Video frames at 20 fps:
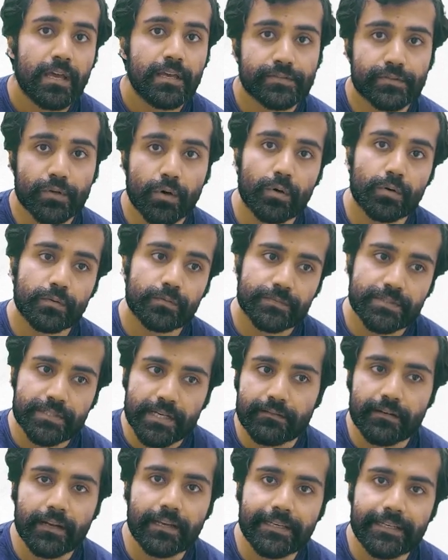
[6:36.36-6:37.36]
So
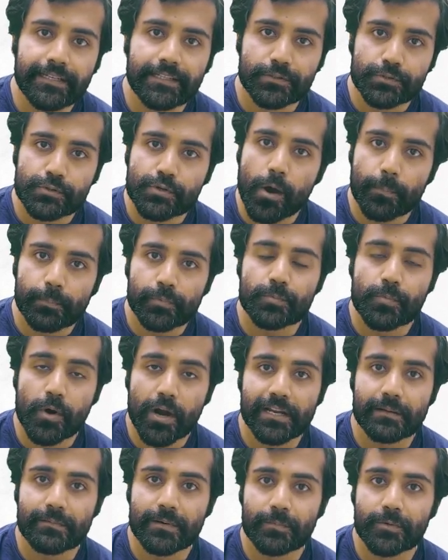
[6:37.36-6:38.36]
generally top to
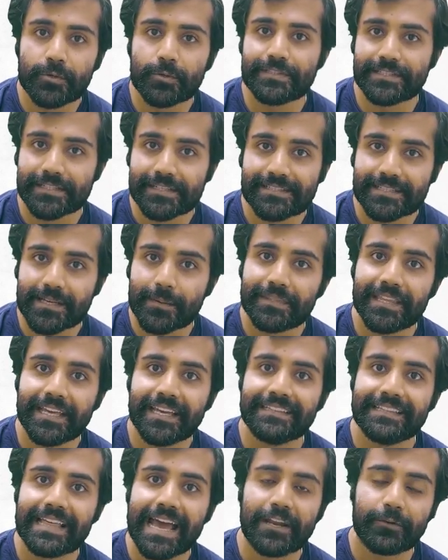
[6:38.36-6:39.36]
bottom approach is
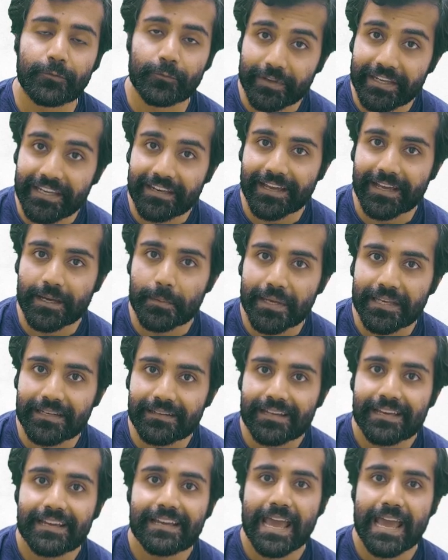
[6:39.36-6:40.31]
something that we recommend